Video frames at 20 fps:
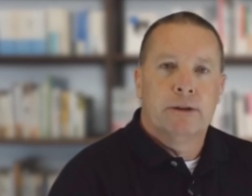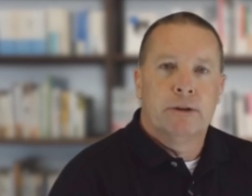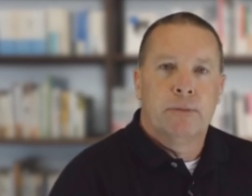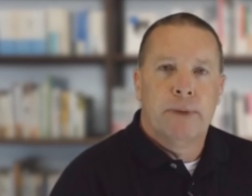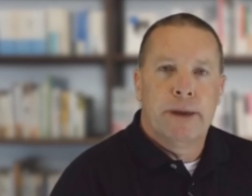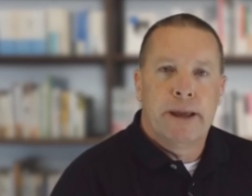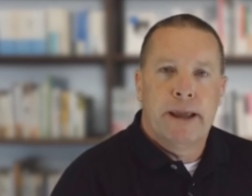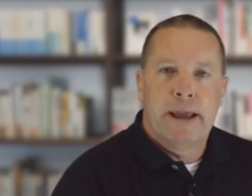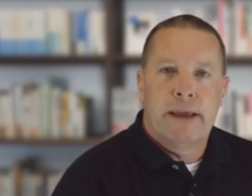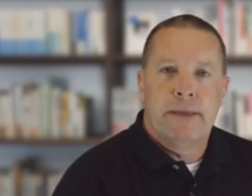to
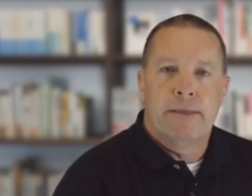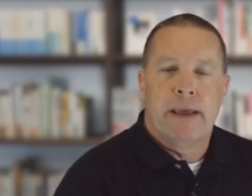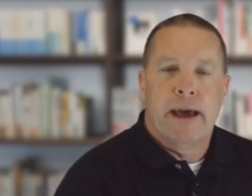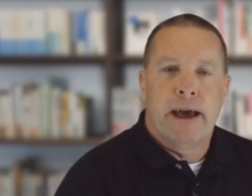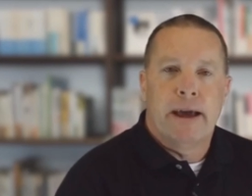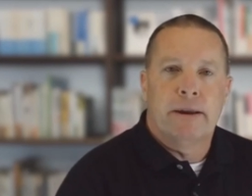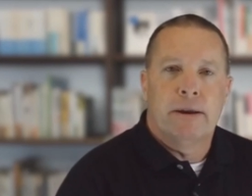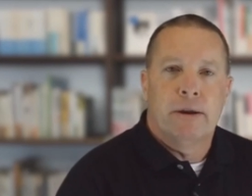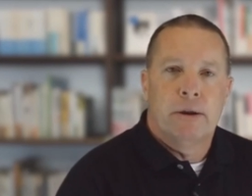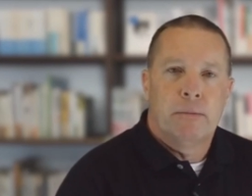begin
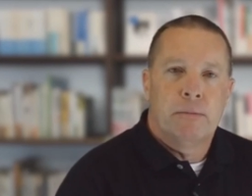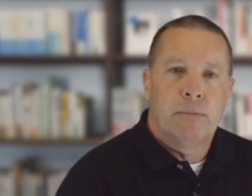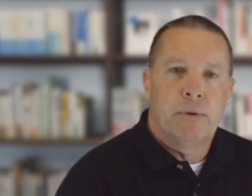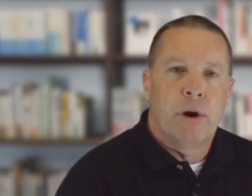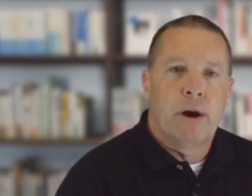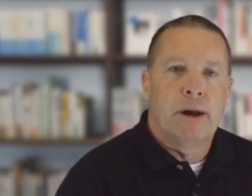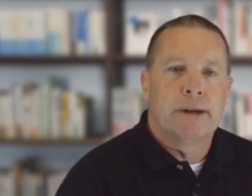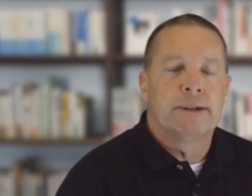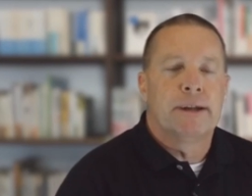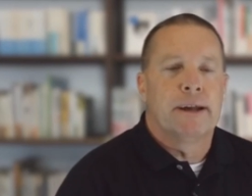that
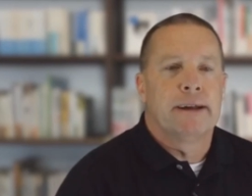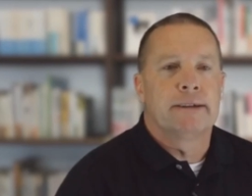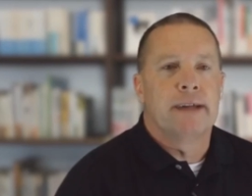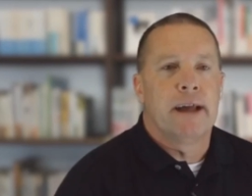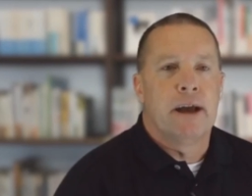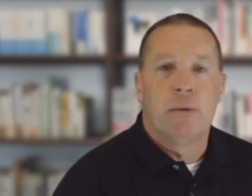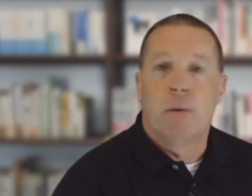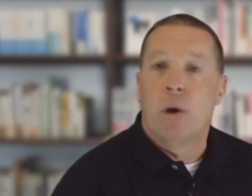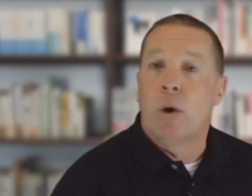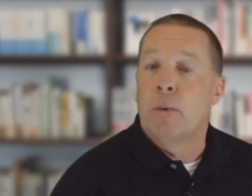process.
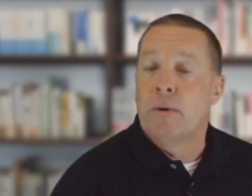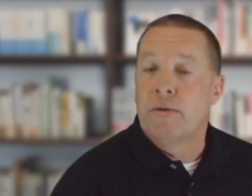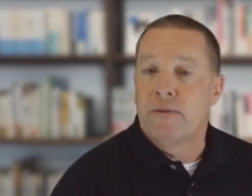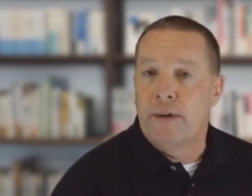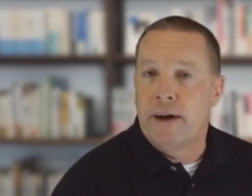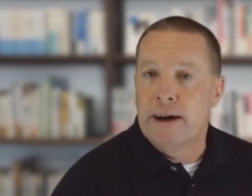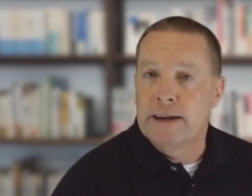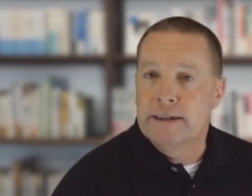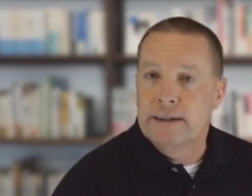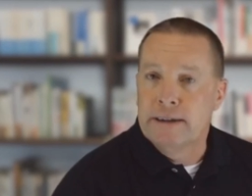And what we
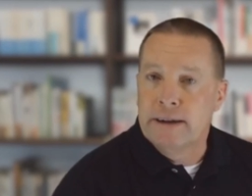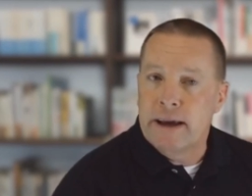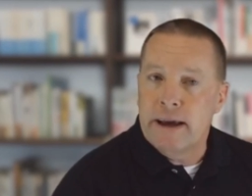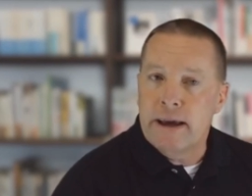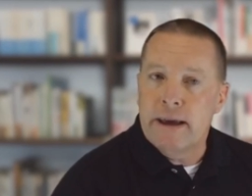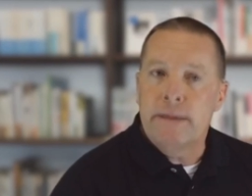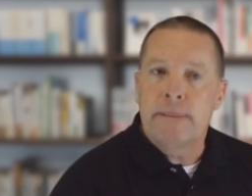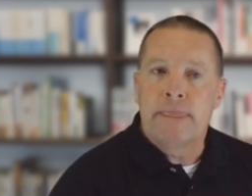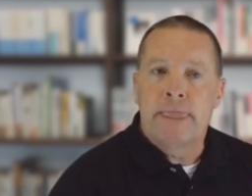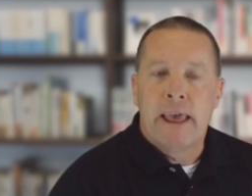find
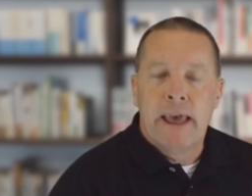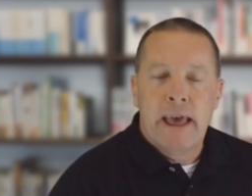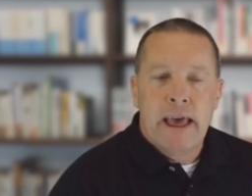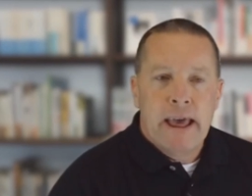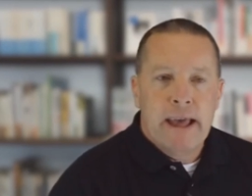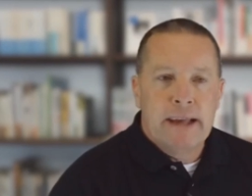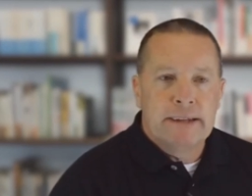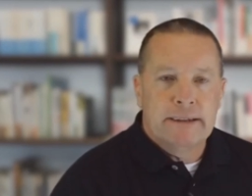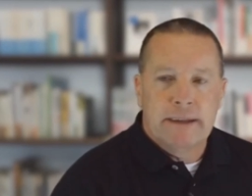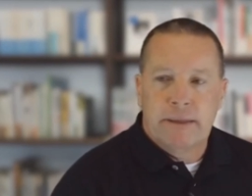today
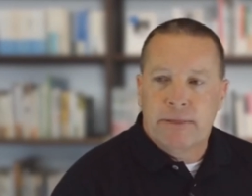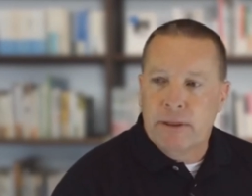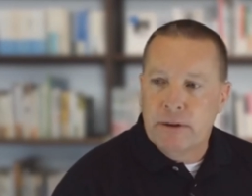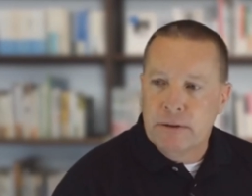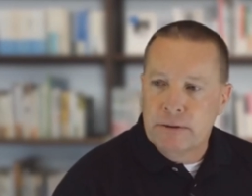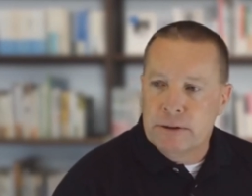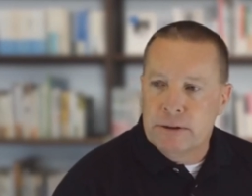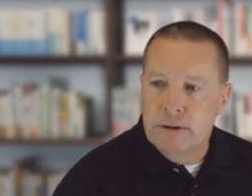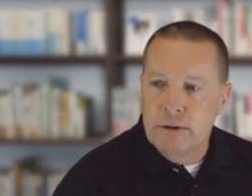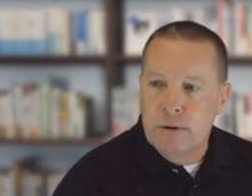is that
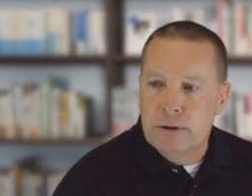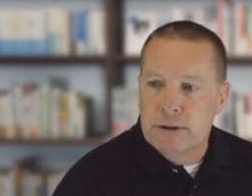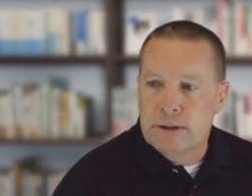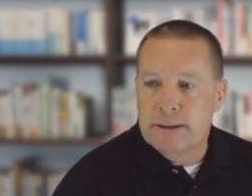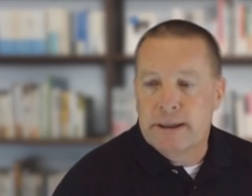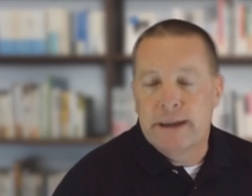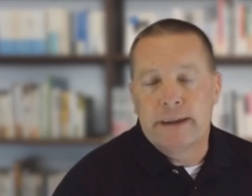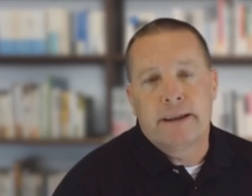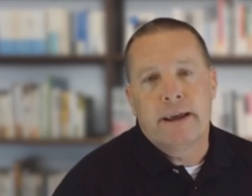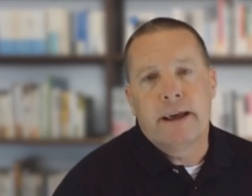those students
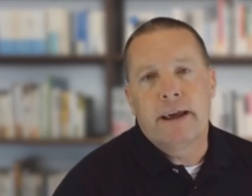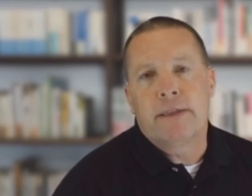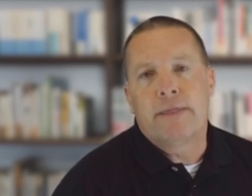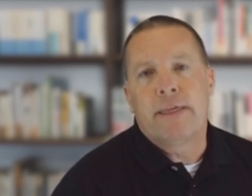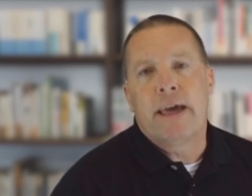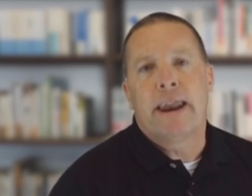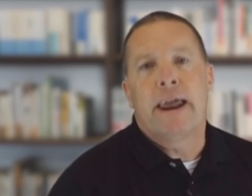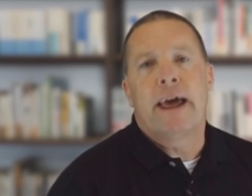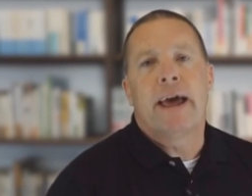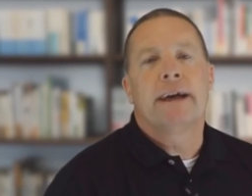that take
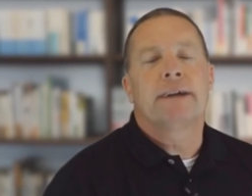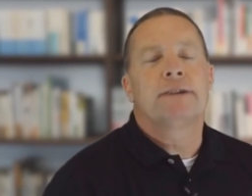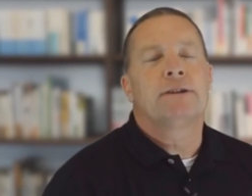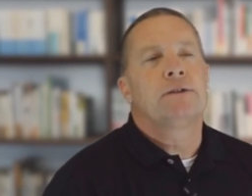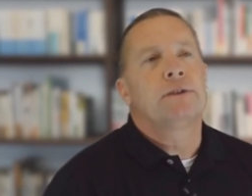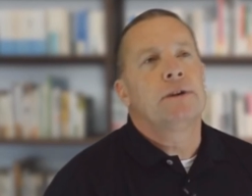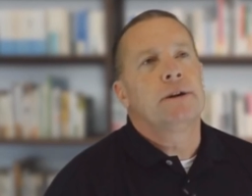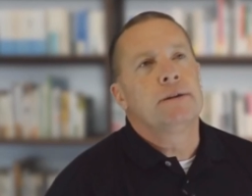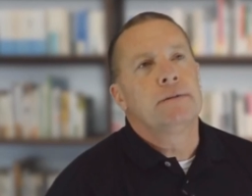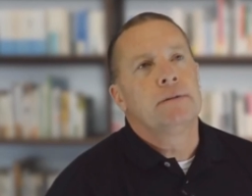that
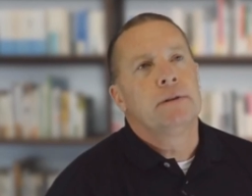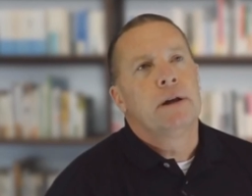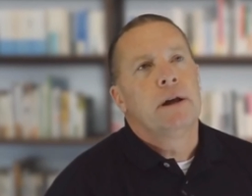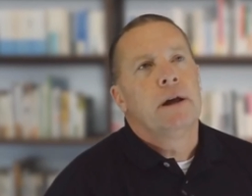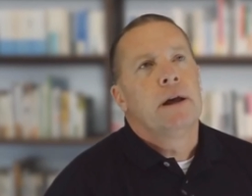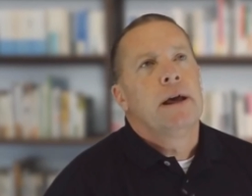extra